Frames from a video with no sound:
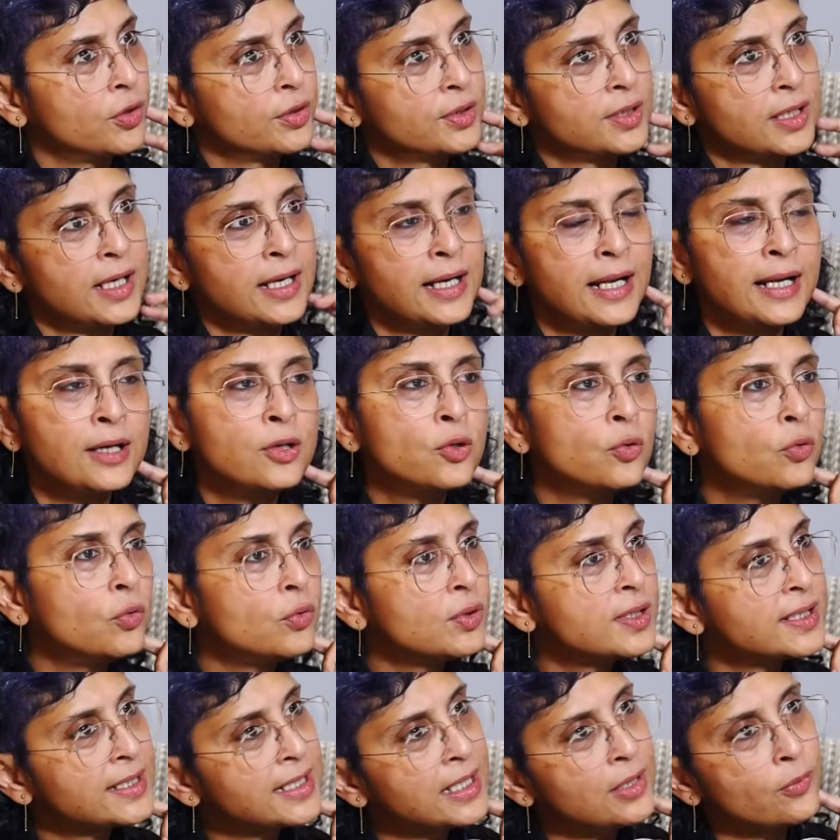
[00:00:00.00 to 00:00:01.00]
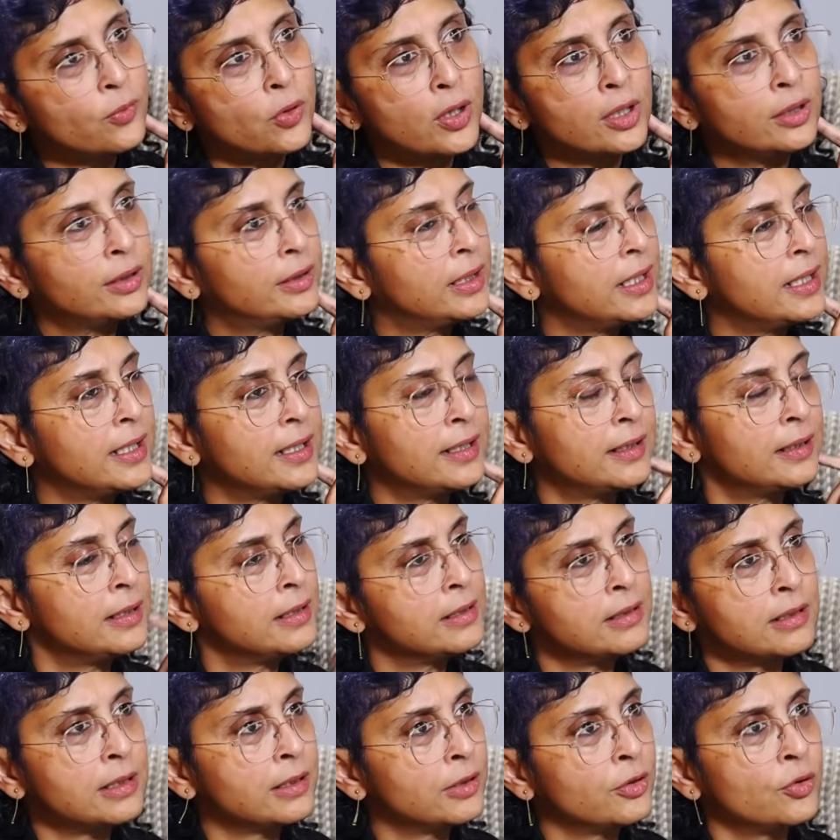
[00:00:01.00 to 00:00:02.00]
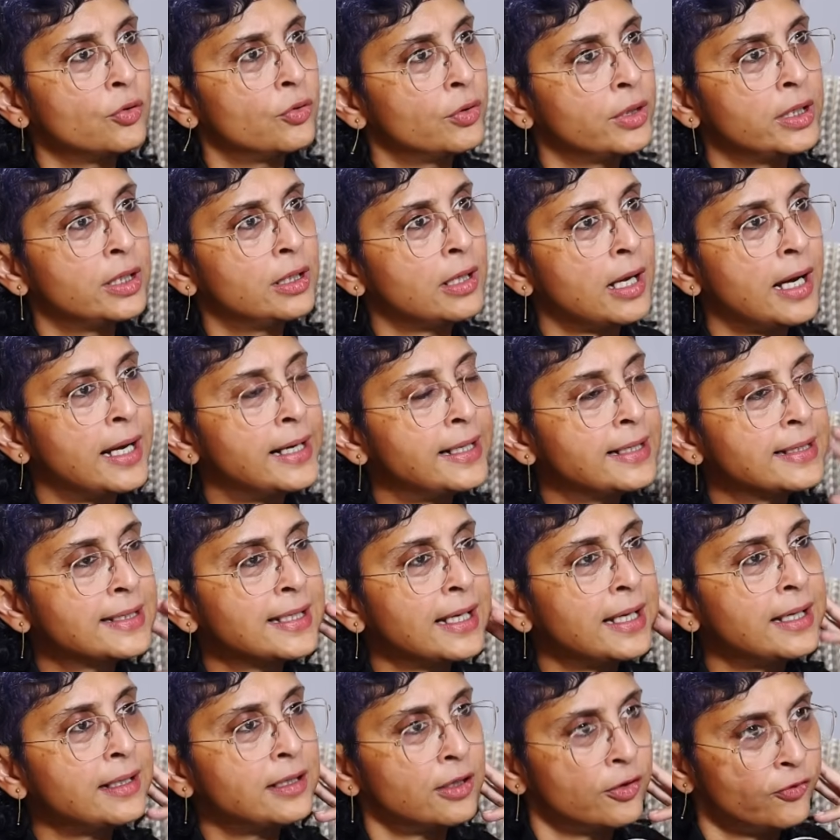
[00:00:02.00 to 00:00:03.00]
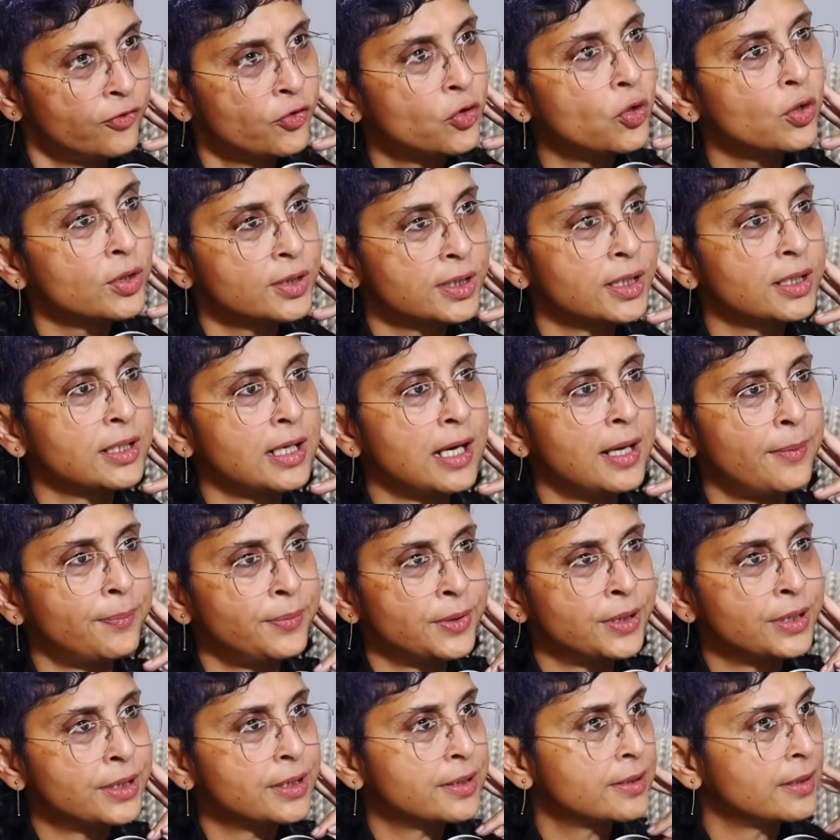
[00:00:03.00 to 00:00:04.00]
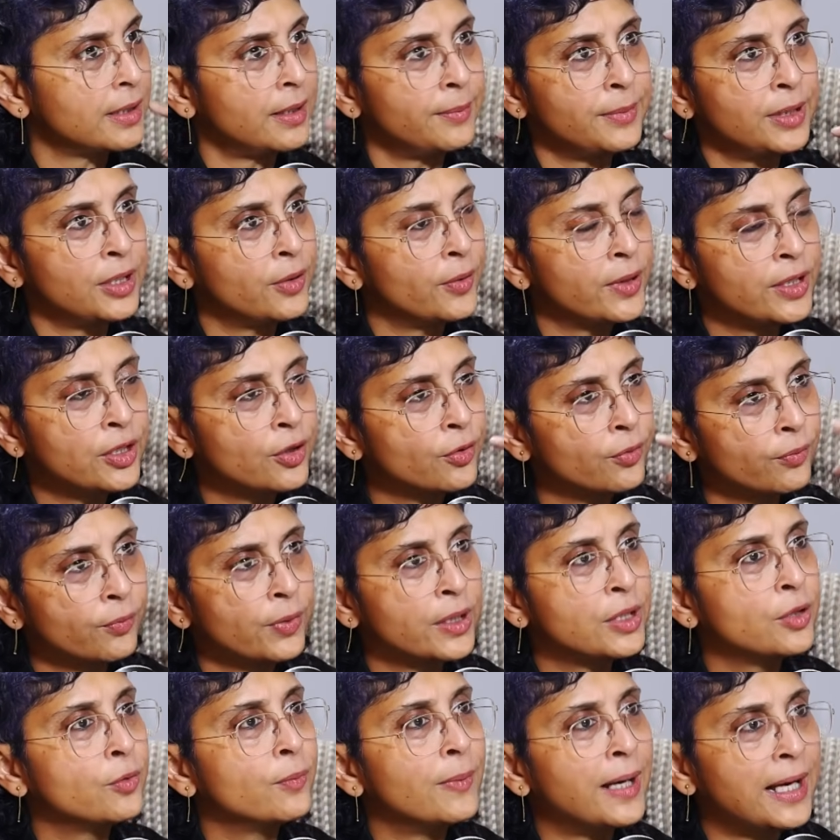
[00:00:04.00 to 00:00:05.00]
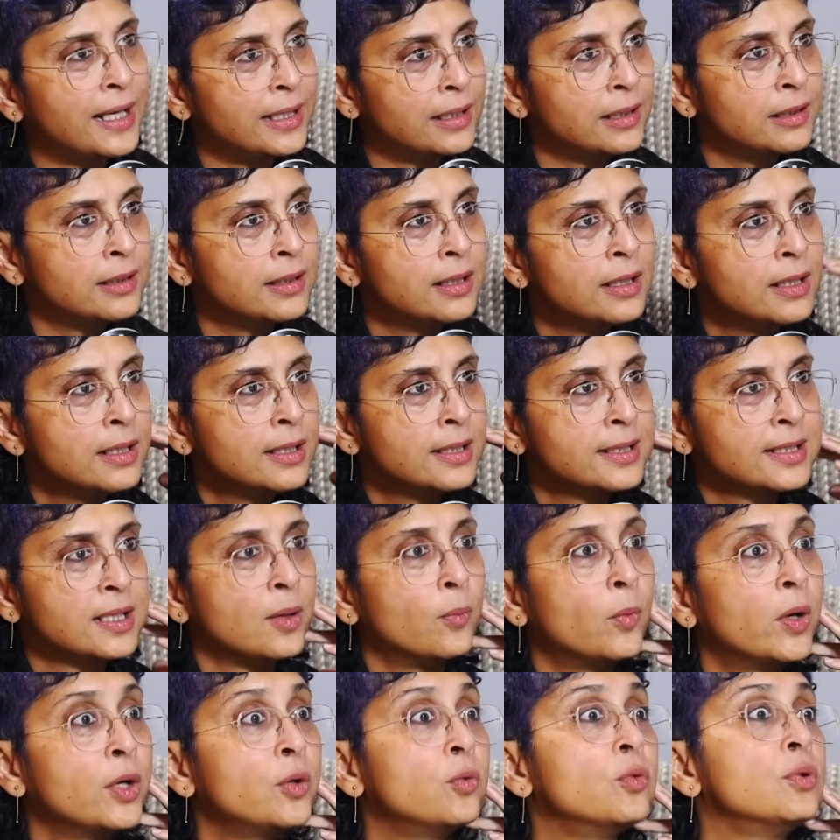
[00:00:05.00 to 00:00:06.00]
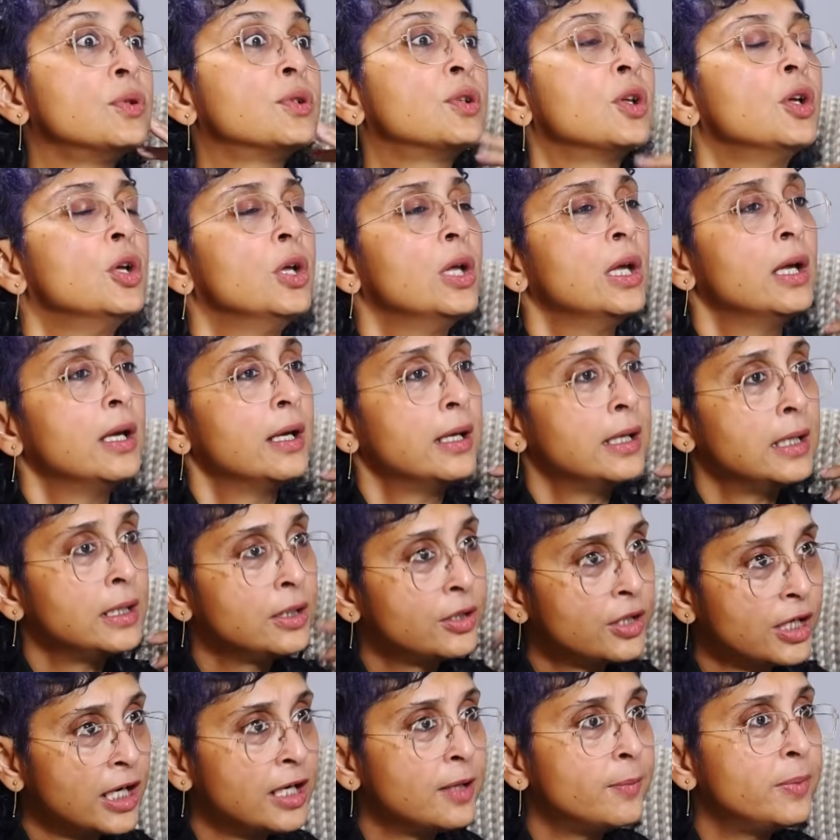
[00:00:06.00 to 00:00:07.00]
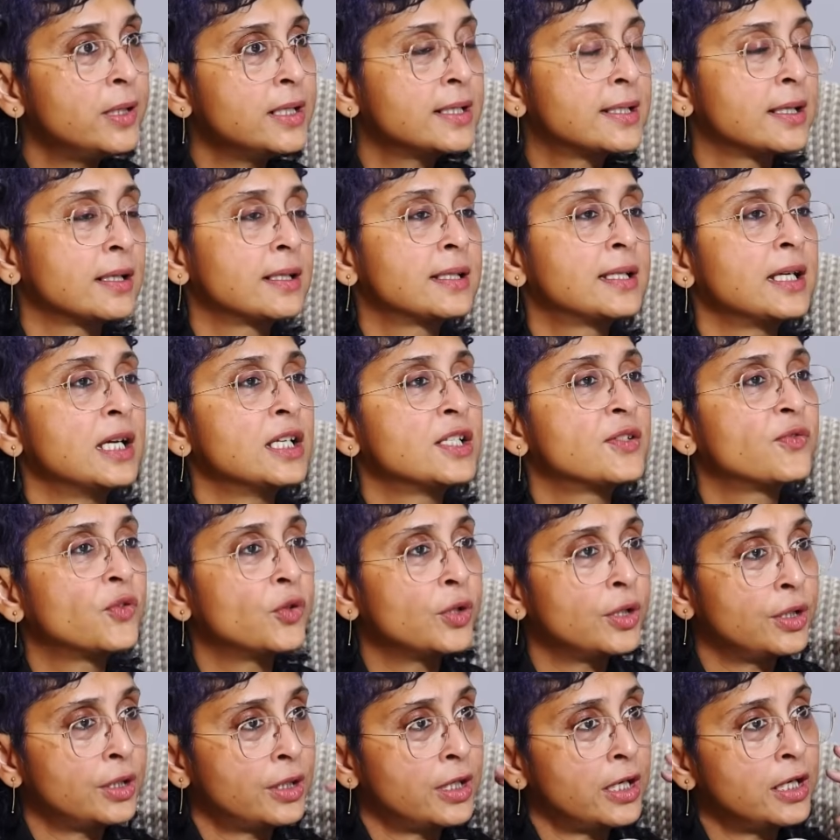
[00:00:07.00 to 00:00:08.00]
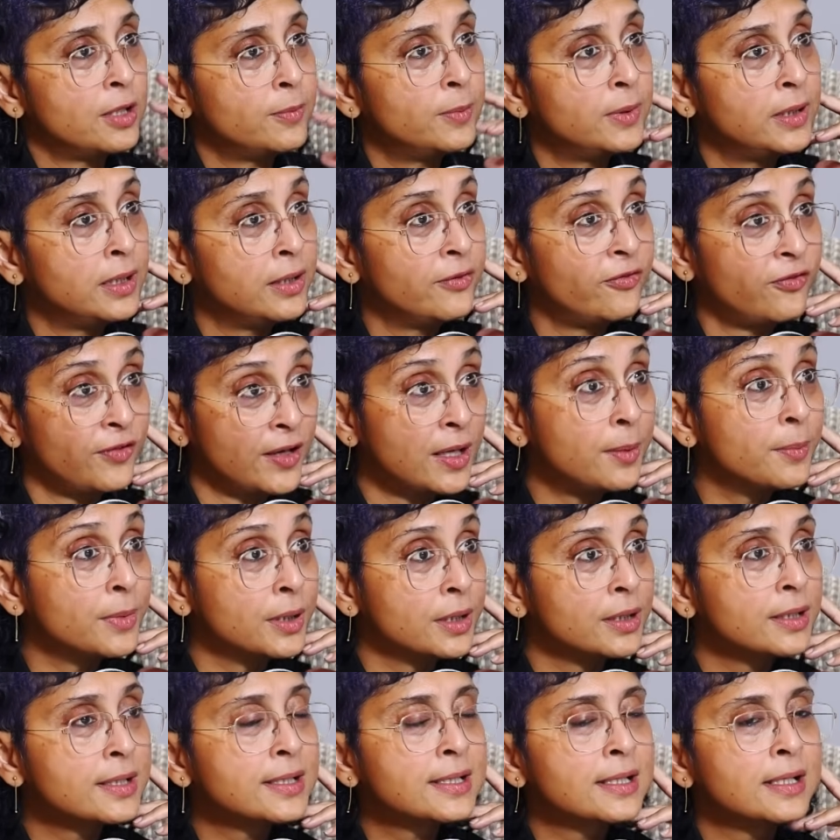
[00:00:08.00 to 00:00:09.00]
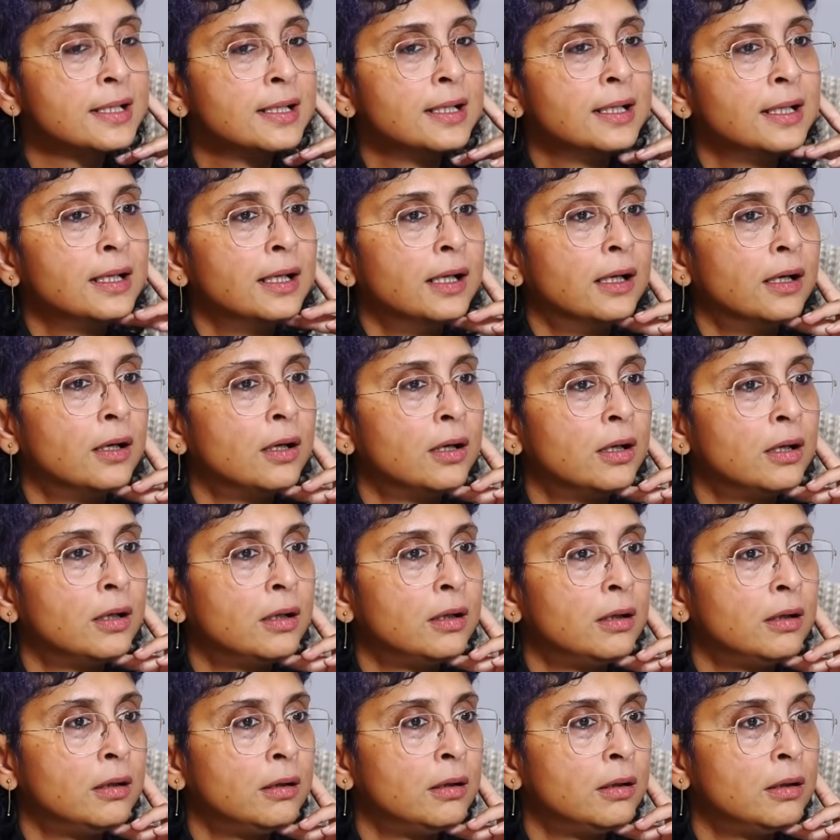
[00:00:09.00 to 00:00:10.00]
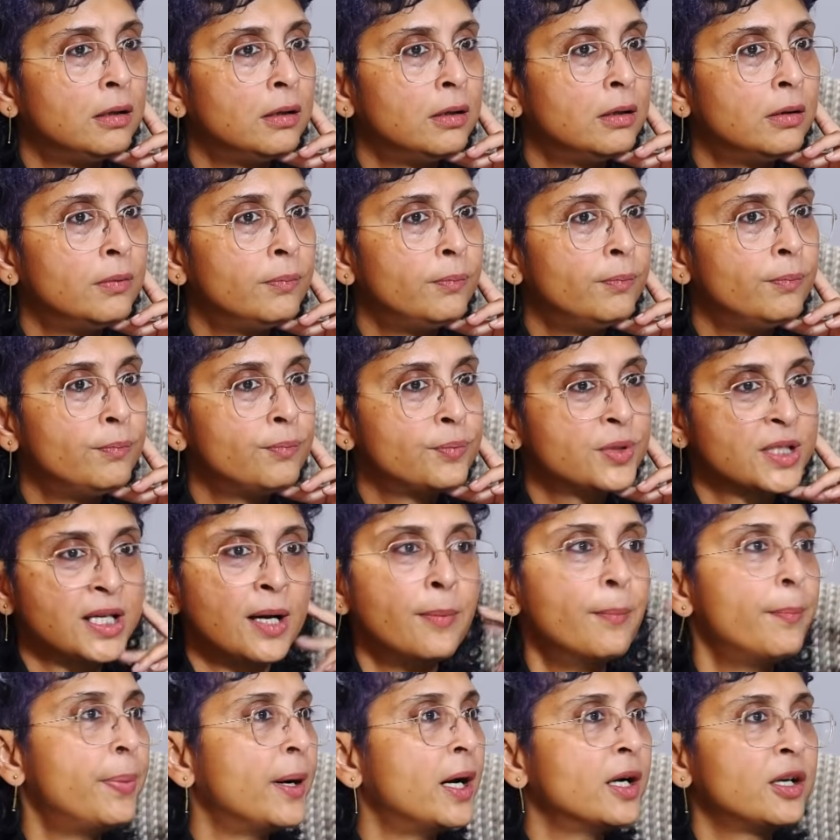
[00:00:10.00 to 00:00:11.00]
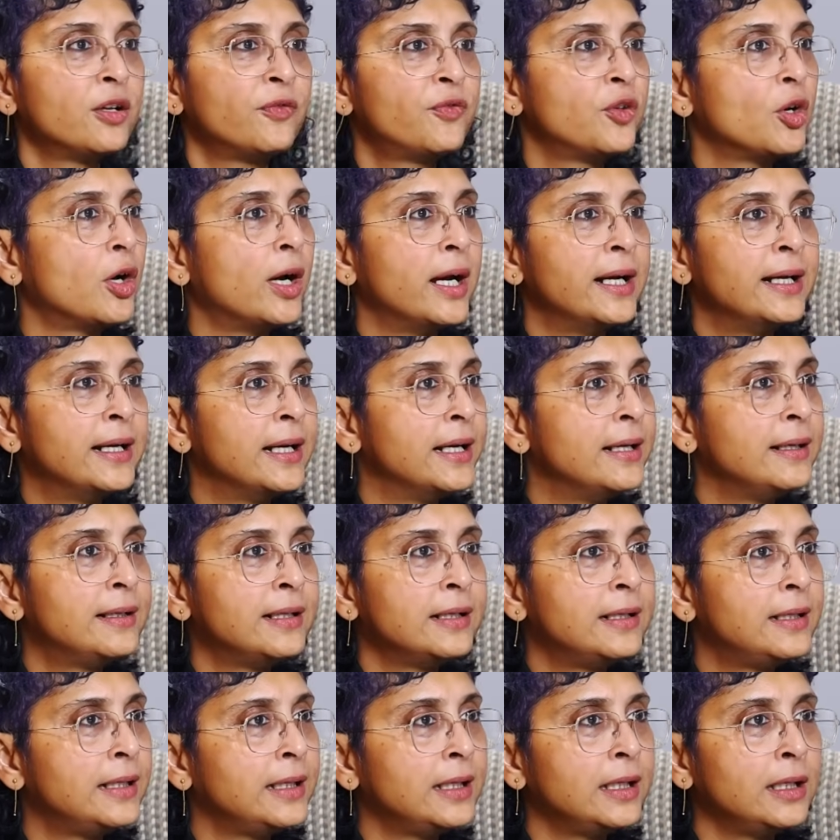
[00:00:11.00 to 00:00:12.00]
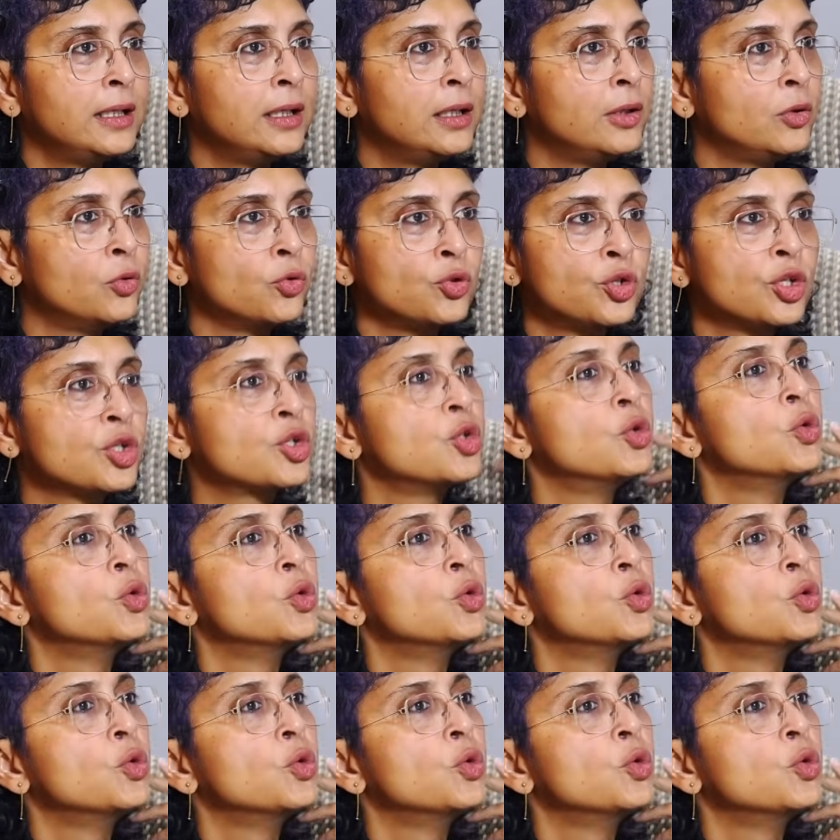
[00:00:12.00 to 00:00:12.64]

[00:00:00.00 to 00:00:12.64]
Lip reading: And I do see what they, in hindsight, of course it happens. I mean, when you marry someone who's incredibly successful, incredibly famous, some part of your identity you just